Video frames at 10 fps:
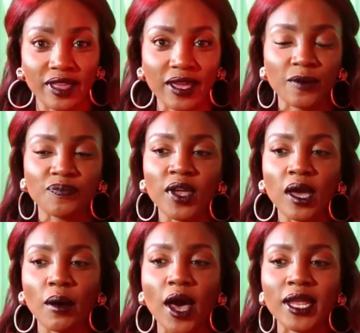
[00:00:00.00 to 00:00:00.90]
think.
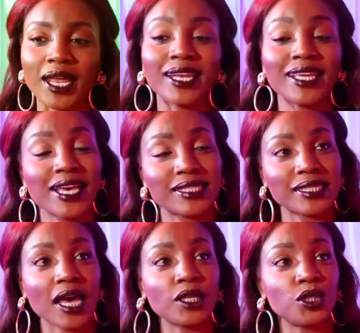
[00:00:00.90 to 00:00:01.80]
And yes,
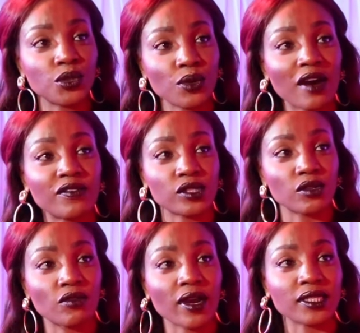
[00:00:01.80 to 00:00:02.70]
I do have a
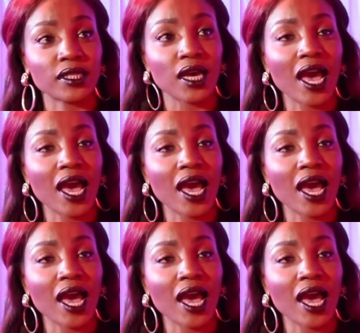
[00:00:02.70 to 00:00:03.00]
songwriter.